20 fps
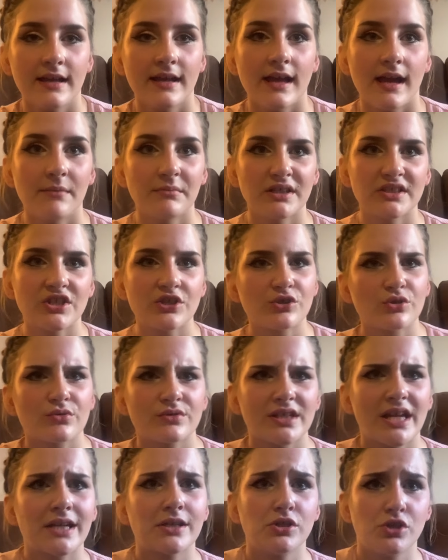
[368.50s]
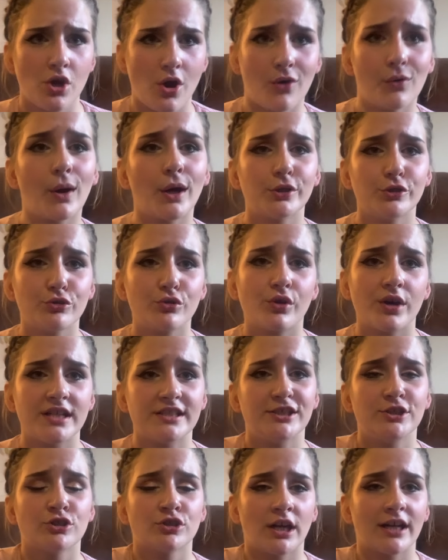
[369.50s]
And my sister was like, no, are you
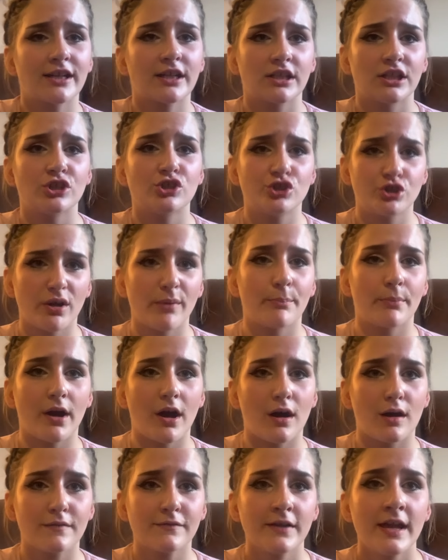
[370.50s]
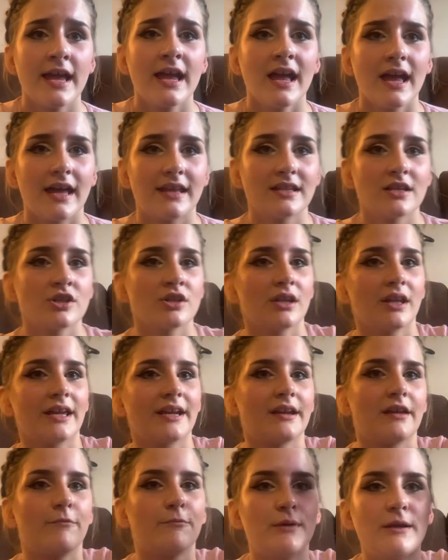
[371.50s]
crazy? You're not gonna jump off. And then like
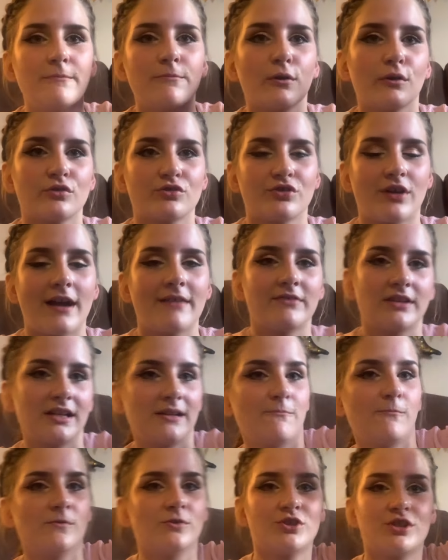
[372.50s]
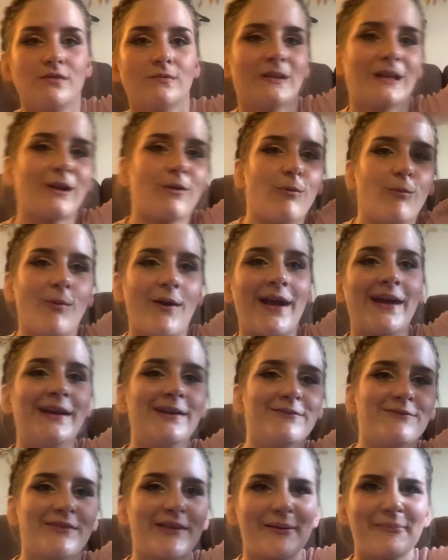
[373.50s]
if people were driving in, she would like
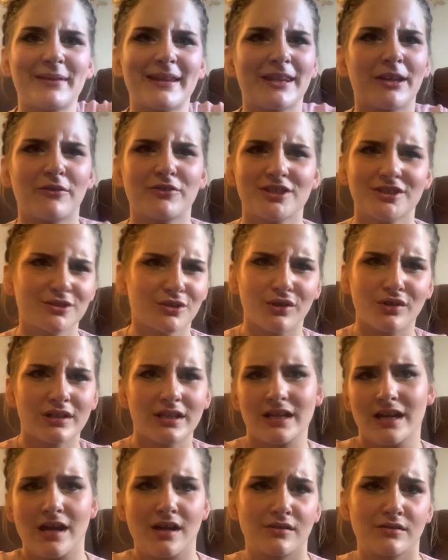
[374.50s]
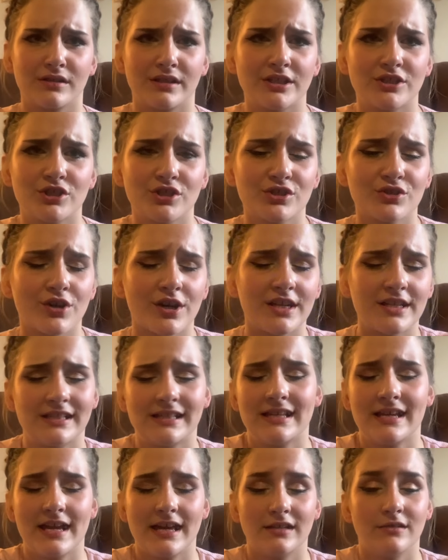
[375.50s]
wave them and they were just looking at her like she's
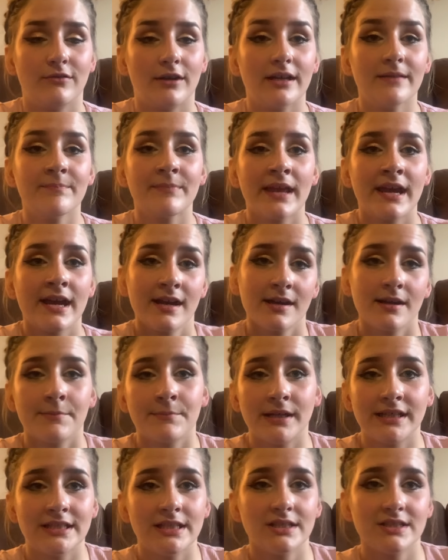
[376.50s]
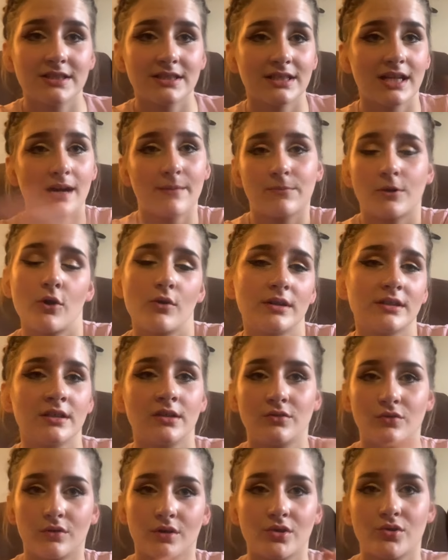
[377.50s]
crazy. Anyway, my niece kept going to
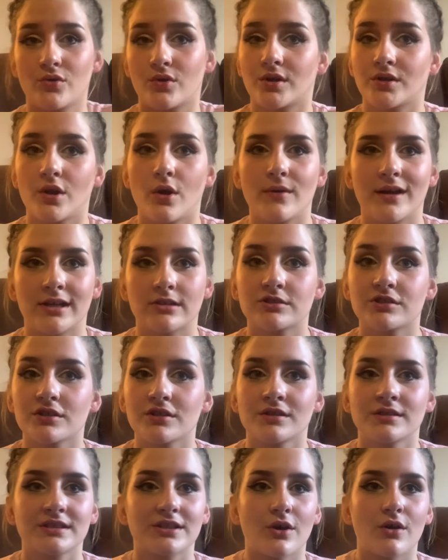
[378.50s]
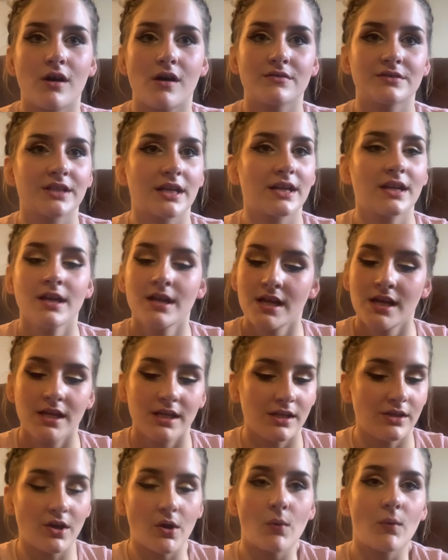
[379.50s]
door to door, no answer. And so I was like,
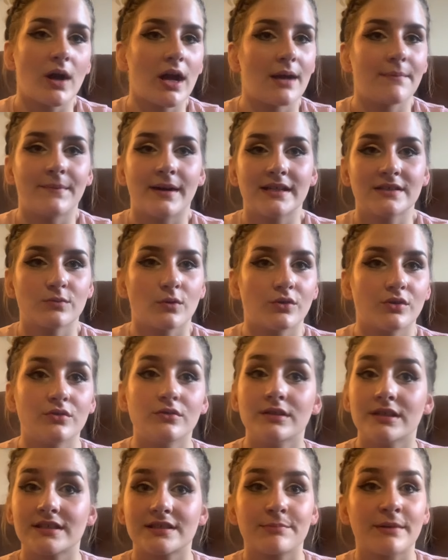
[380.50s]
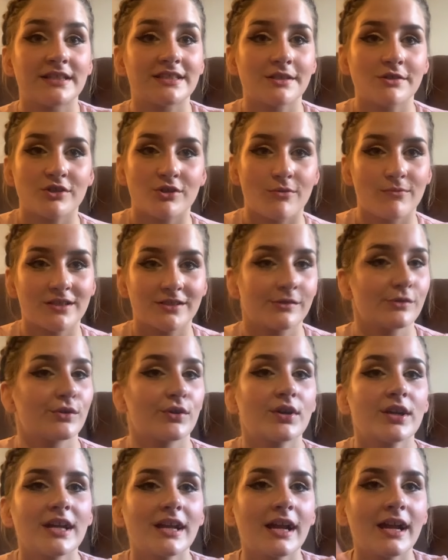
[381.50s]
you know what? I might as well do this. My sister wasn't
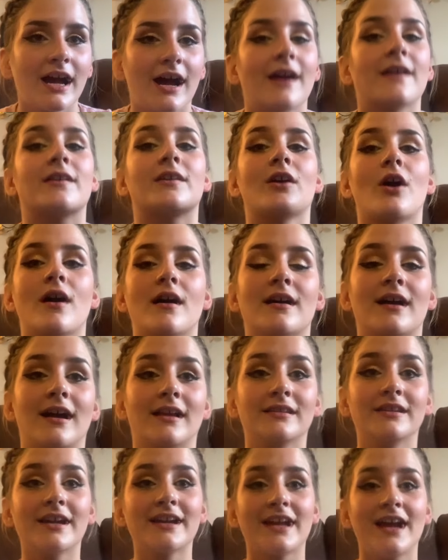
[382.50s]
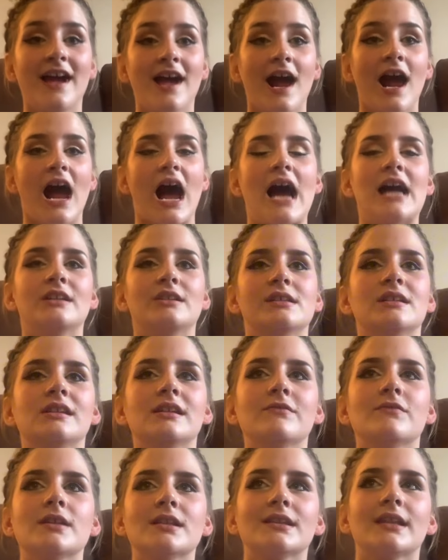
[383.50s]
looking. I got, I like, I didn't
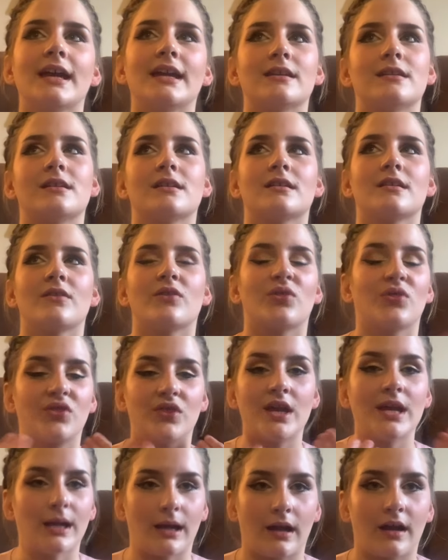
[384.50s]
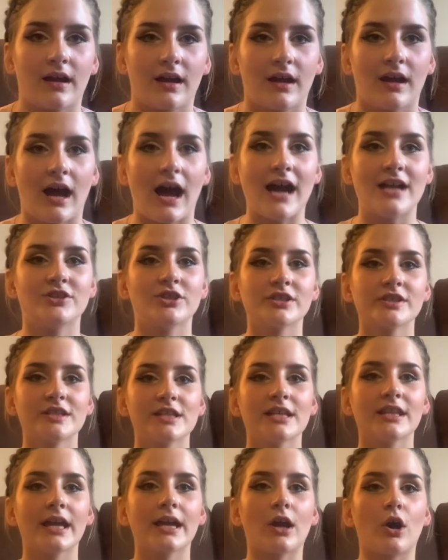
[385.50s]
even like think. I just
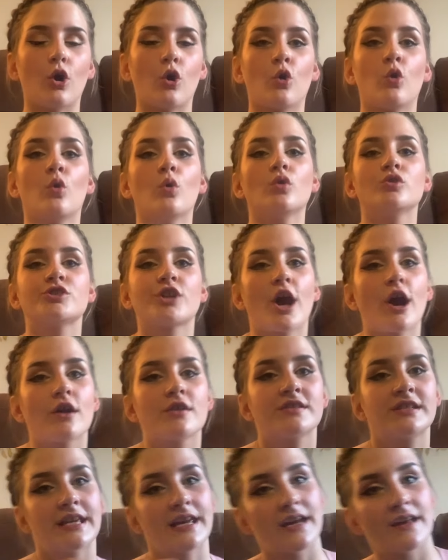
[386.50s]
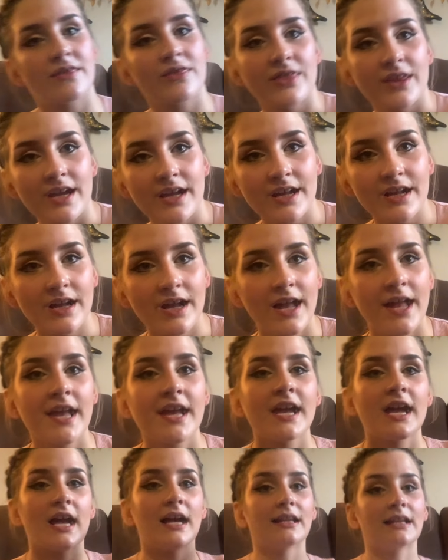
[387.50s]
did like a whole Tarzan thing
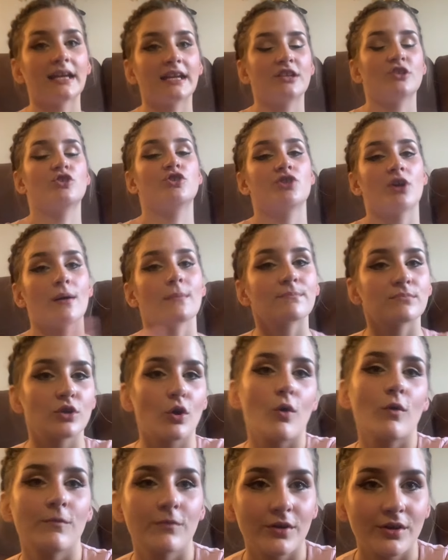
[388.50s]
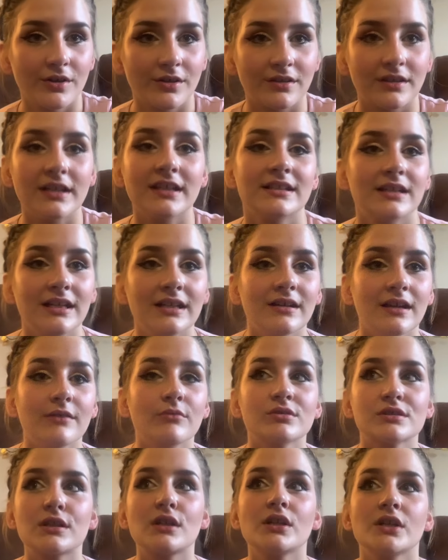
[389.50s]
and like jumped over. It, it
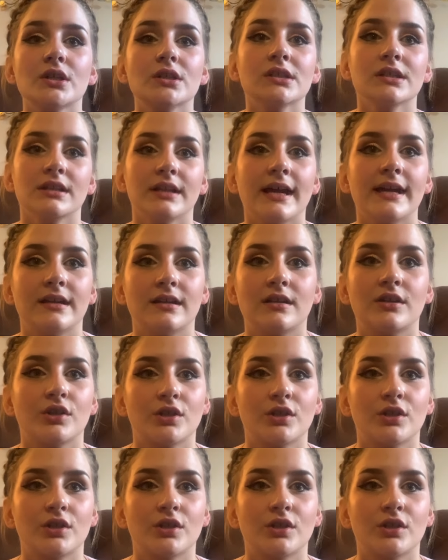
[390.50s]
was literally like